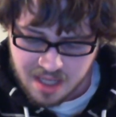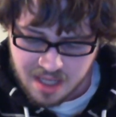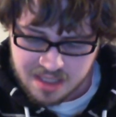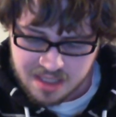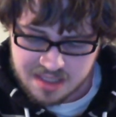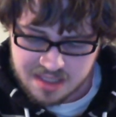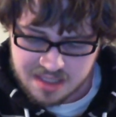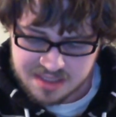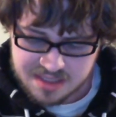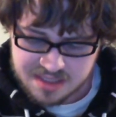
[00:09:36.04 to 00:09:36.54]

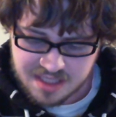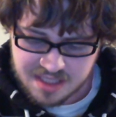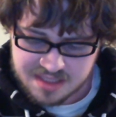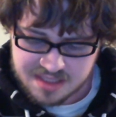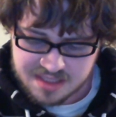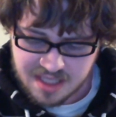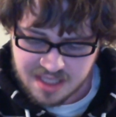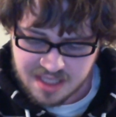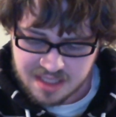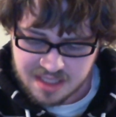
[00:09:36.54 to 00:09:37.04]
He says
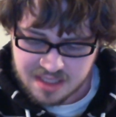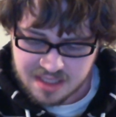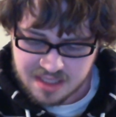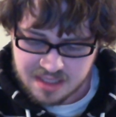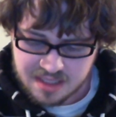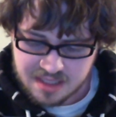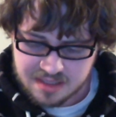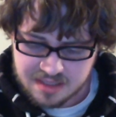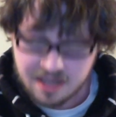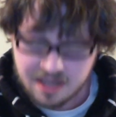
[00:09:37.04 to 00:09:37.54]
that
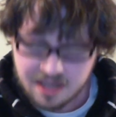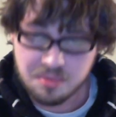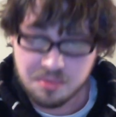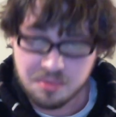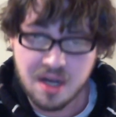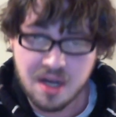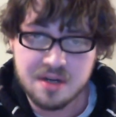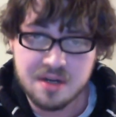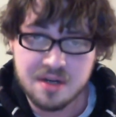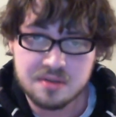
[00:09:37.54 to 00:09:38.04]
Daniel
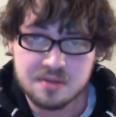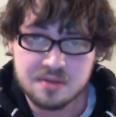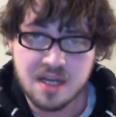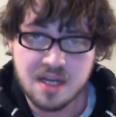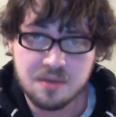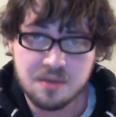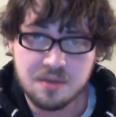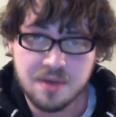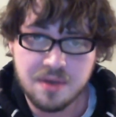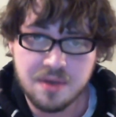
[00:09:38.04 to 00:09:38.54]
Bryan knows how
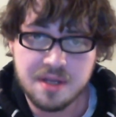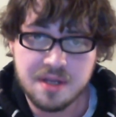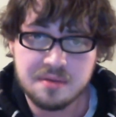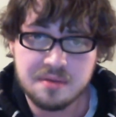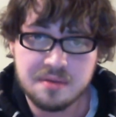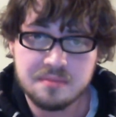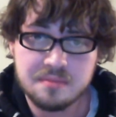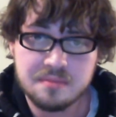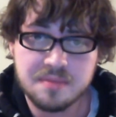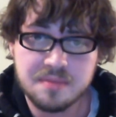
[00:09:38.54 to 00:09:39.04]
to win,
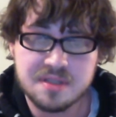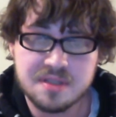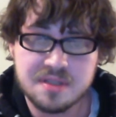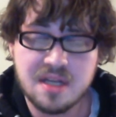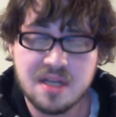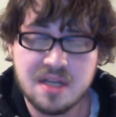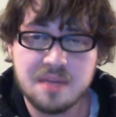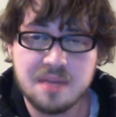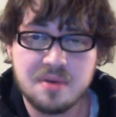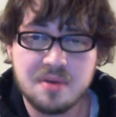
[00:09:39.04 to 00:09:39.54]
but
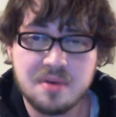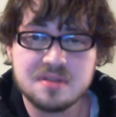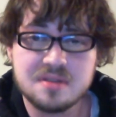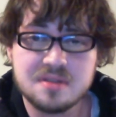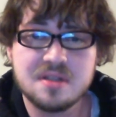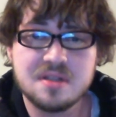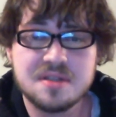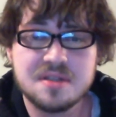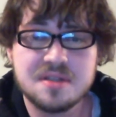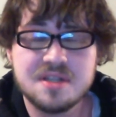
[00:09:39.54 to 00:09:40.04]
tonight Punk's
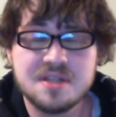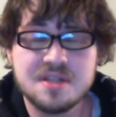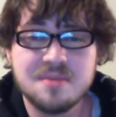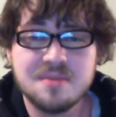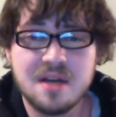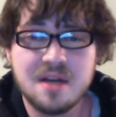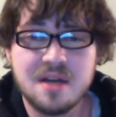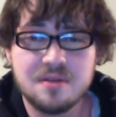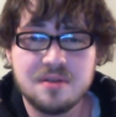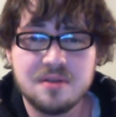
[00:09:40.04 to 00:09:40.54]
going to teach him
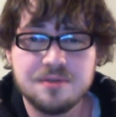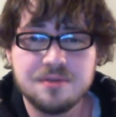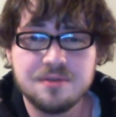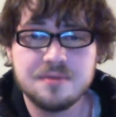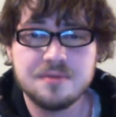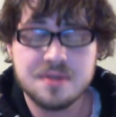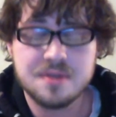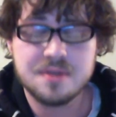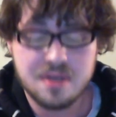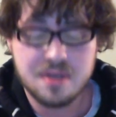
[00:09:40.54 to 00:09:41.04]
how to
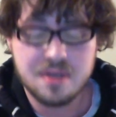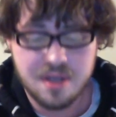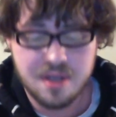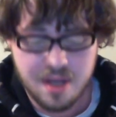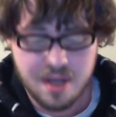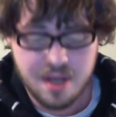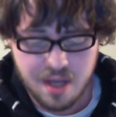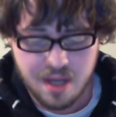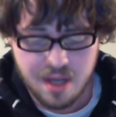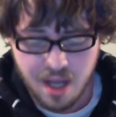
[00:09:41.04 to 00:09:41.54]
lose.
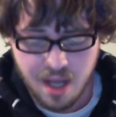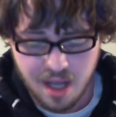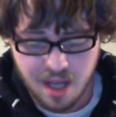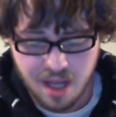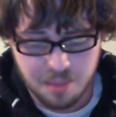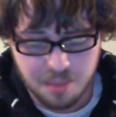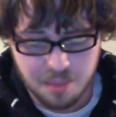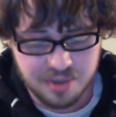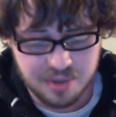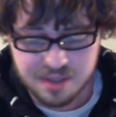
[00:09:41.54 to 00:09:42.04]

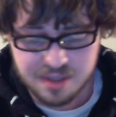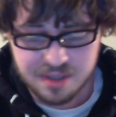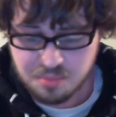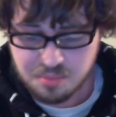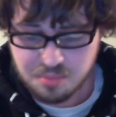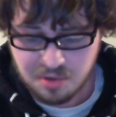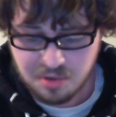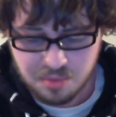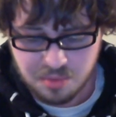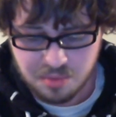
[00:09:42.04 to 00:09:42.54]
Pretty good
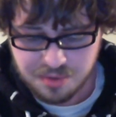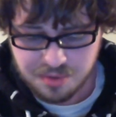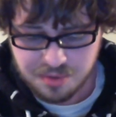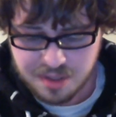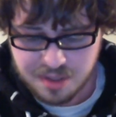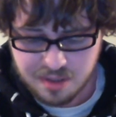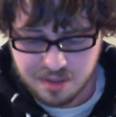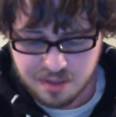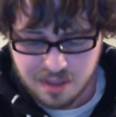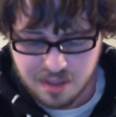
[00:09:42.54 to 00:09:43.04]
promo
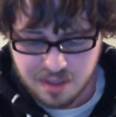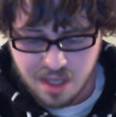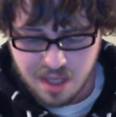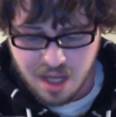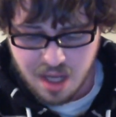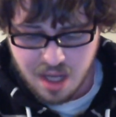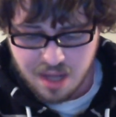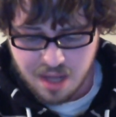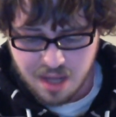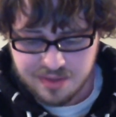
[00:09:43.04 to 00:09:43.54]
here.
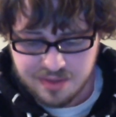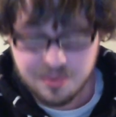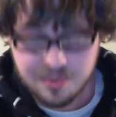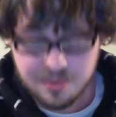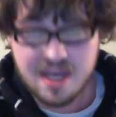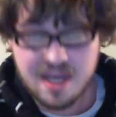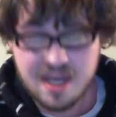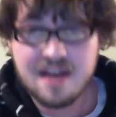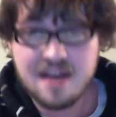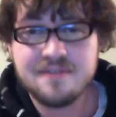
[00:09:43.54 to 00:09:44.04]
Then
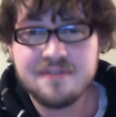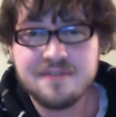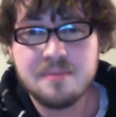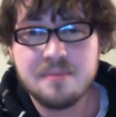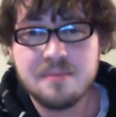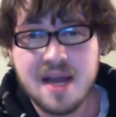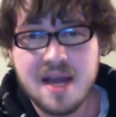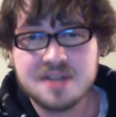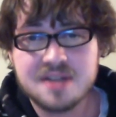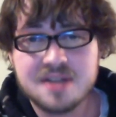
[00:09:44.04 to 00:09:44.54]
we have the
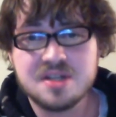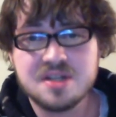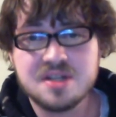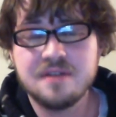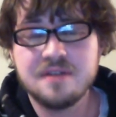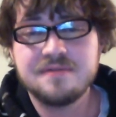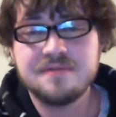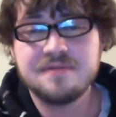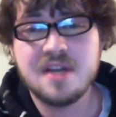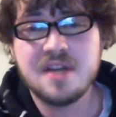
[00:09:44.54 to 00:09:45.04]
match
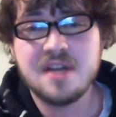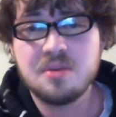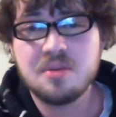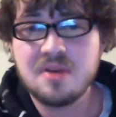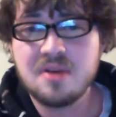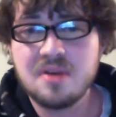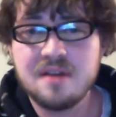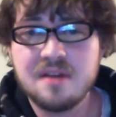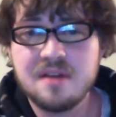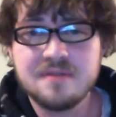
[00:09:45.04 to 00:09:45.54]
of Daniel
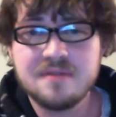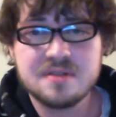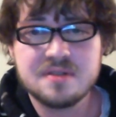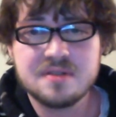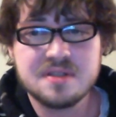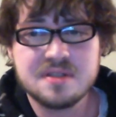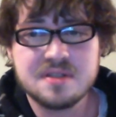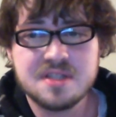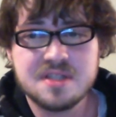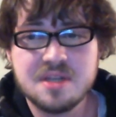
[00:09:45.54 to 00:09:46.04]
Bryan
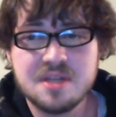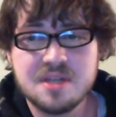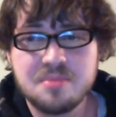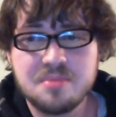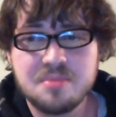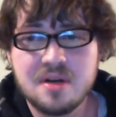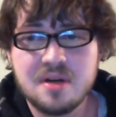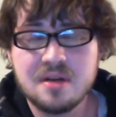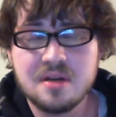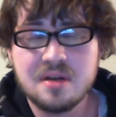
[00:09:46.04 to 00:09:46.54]
versus CM
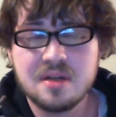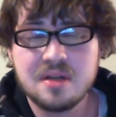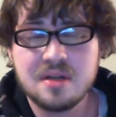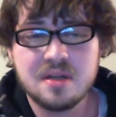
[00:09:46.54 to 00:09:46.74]
Punk.